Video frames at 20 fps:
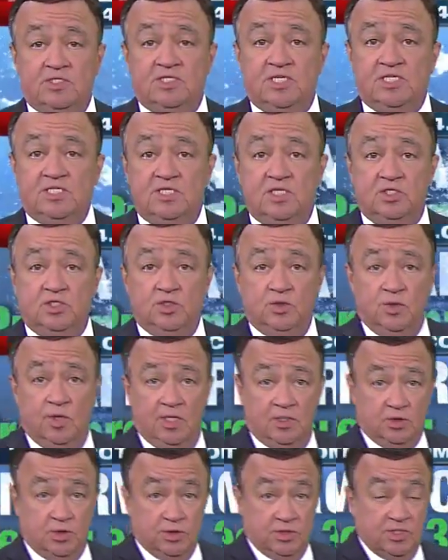62
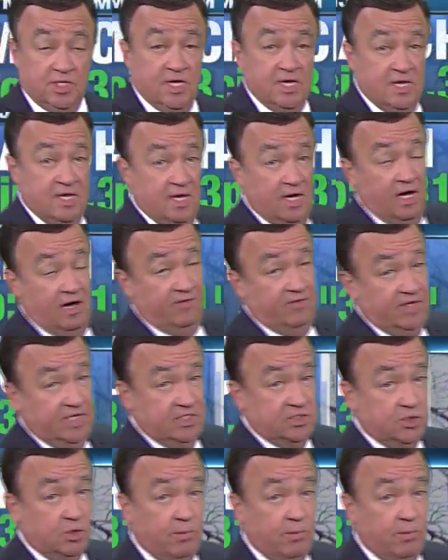hundredths of an inch.